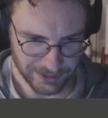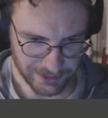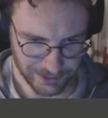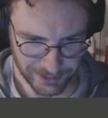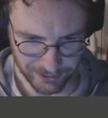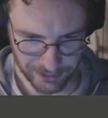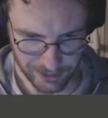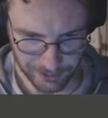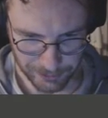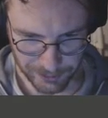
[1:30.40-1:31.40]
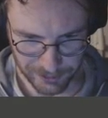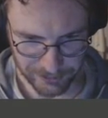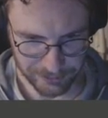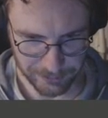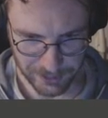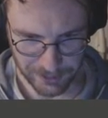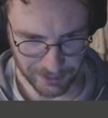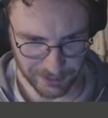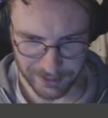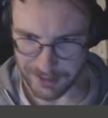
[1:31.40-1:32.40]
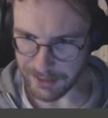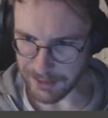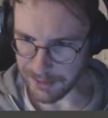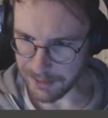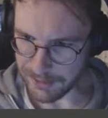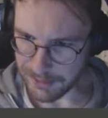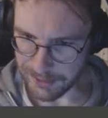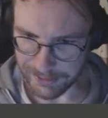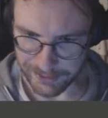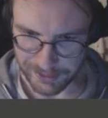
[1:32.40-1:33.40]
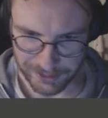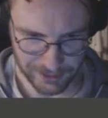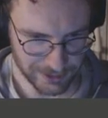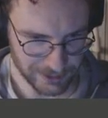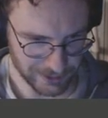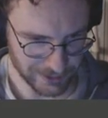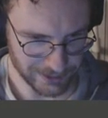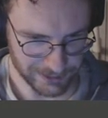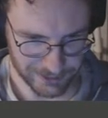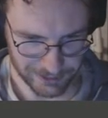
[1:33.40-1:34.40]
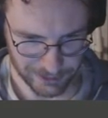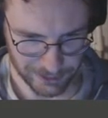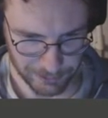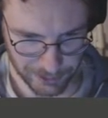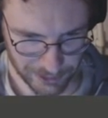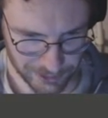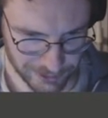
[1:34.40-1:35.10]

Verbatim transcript: I have a couple of mini things here, like a, a, a small